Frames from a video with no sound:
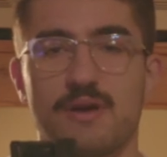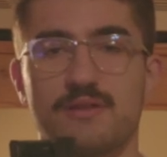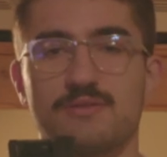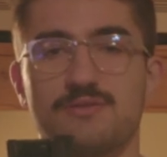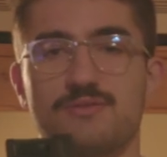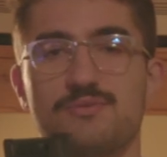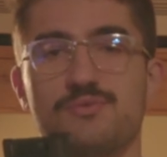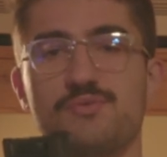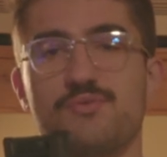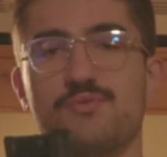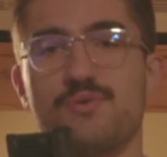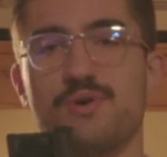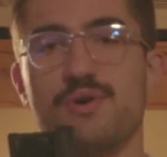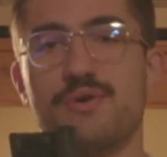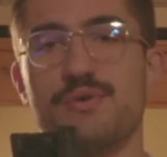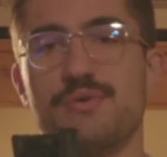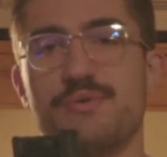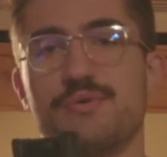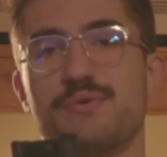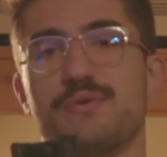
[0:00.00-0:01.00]

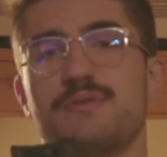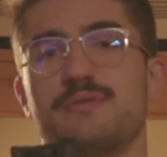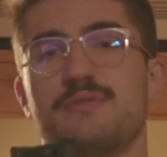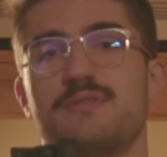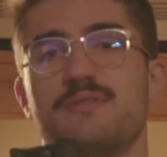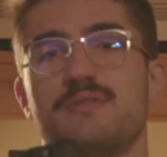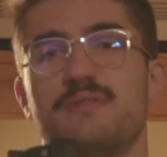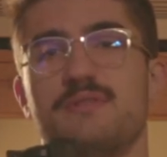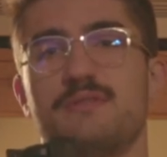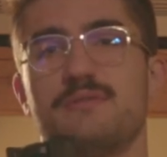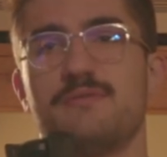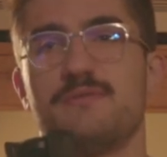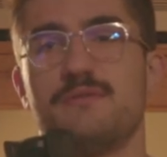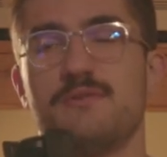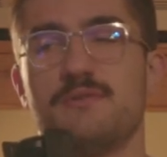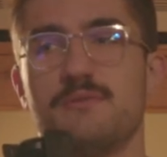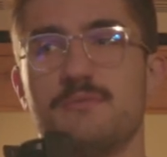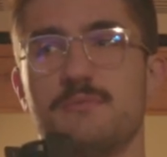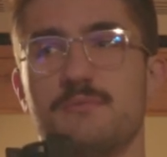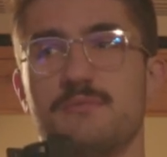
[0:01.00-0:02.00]
grow the
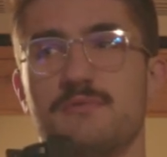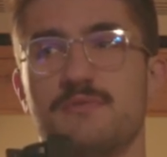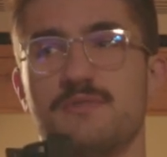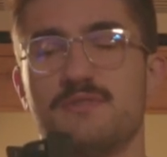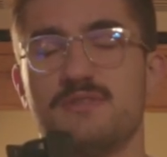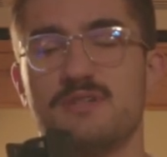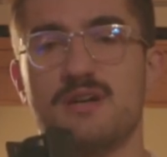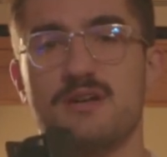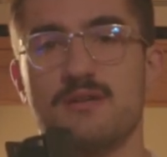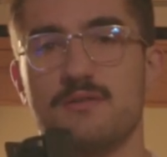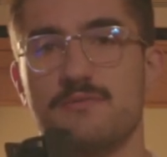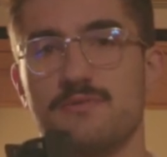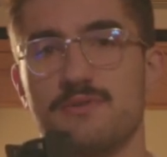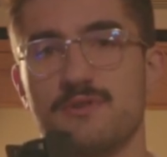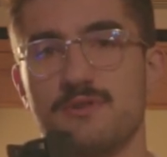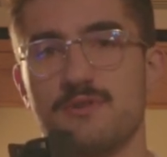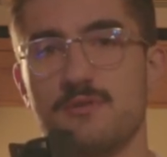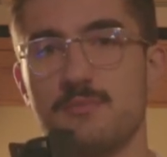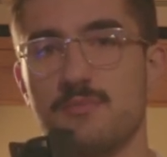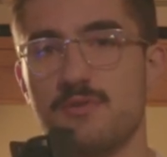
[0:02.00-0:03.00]
film photography
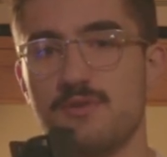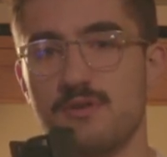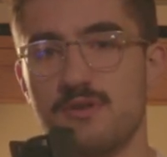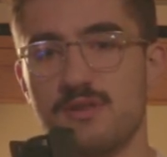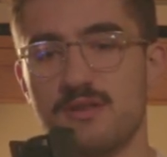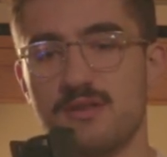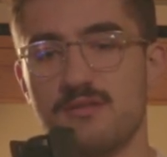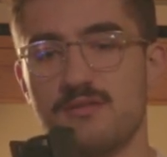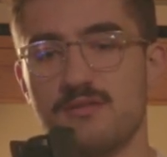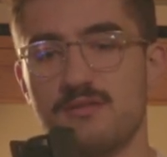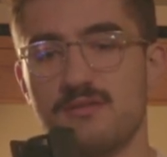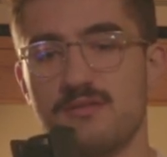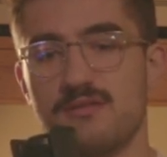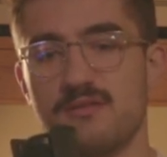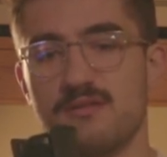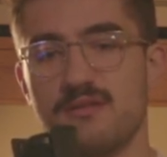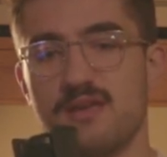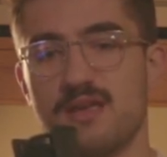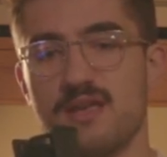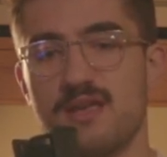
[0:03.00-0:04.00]
community.
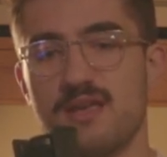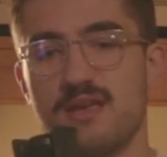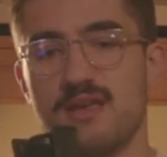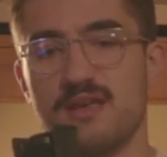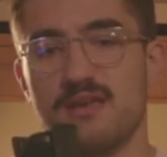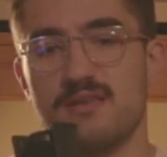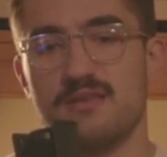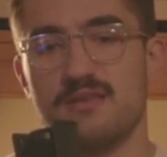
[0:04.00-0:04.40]
And